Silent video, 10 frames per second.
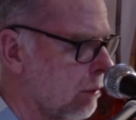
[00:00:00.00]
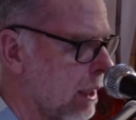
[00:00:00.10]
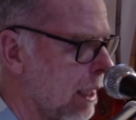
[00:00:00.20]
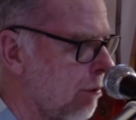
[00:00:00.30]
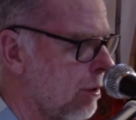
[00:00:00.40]

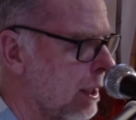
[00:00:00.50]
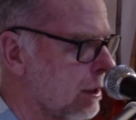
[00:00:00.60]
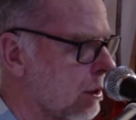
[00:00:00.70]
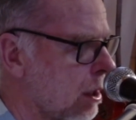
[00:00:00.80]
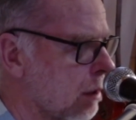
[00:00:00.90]
everything is
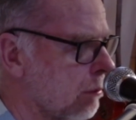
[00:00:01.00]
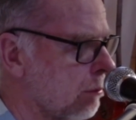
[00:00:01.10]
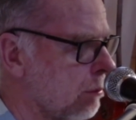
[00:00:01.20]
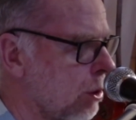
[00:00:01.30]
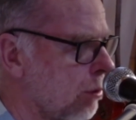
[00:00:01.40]
kind of
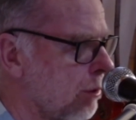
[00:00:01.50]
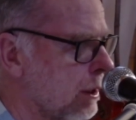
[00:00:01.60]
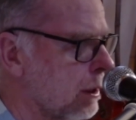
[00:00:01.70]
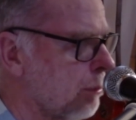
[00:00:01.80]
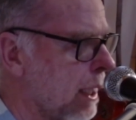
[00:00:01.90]
moving
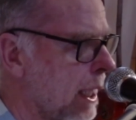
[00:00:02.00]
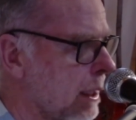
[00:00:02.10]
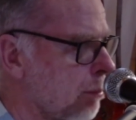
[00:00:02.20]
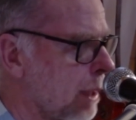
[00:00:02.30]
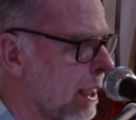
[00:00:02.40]
and
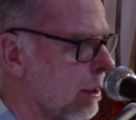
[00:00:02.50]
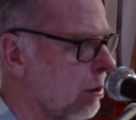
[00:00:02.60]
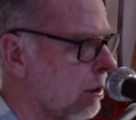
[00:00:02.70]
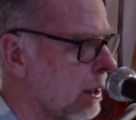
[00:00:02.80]
dependent on